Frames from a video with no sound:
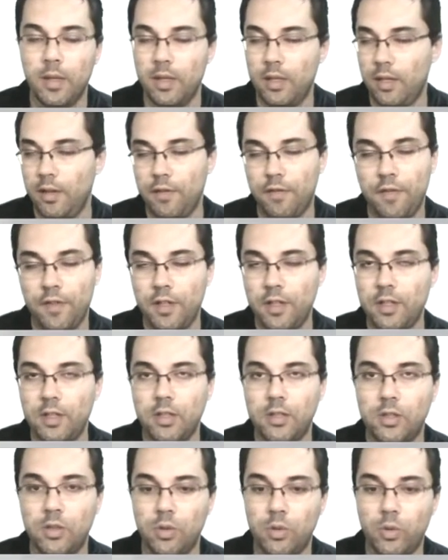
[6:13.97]

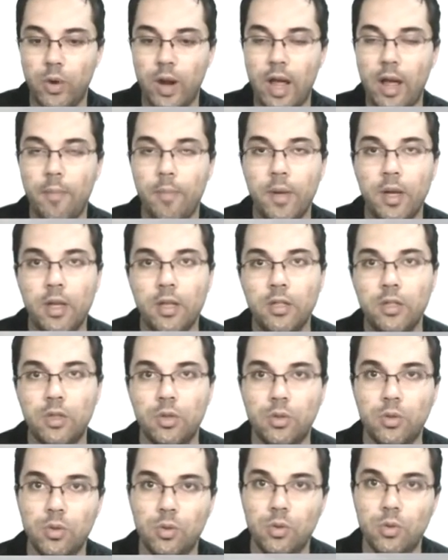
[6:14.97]
even to grab
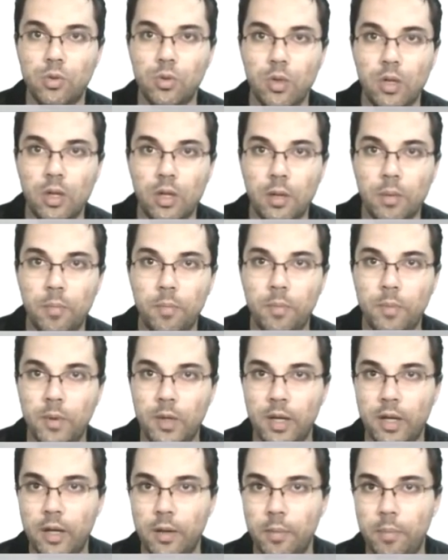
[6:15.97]

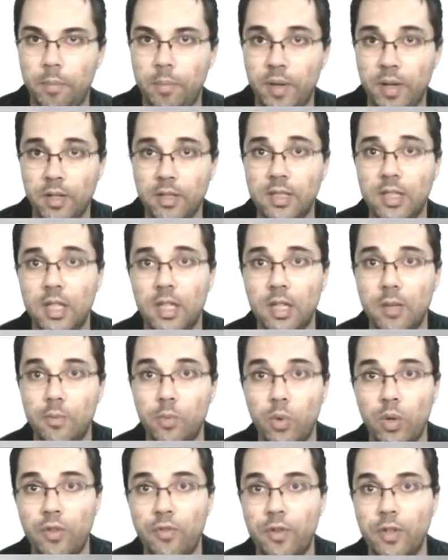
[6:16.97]
to pierce
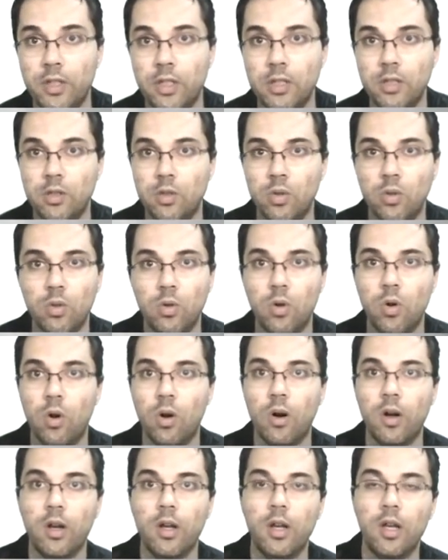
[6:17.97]
him with a tanto,
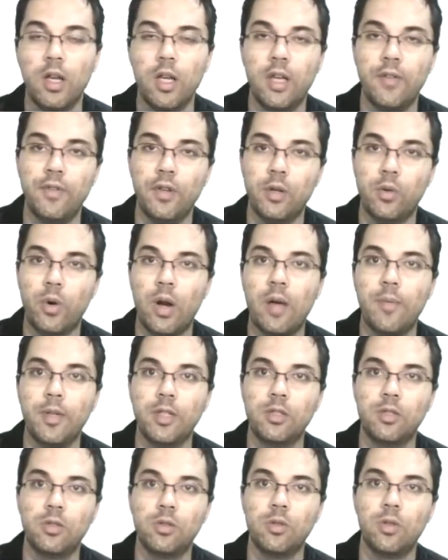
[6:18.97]
or even
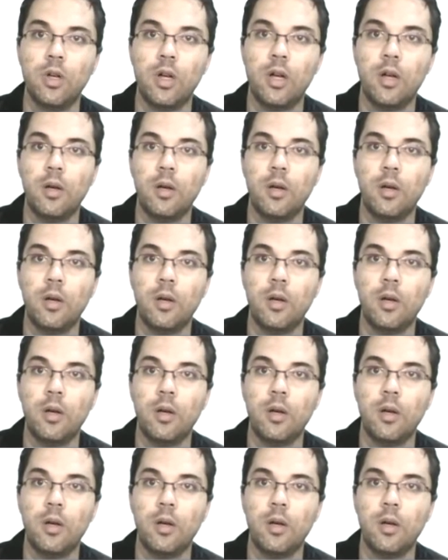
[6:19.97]
grabbing to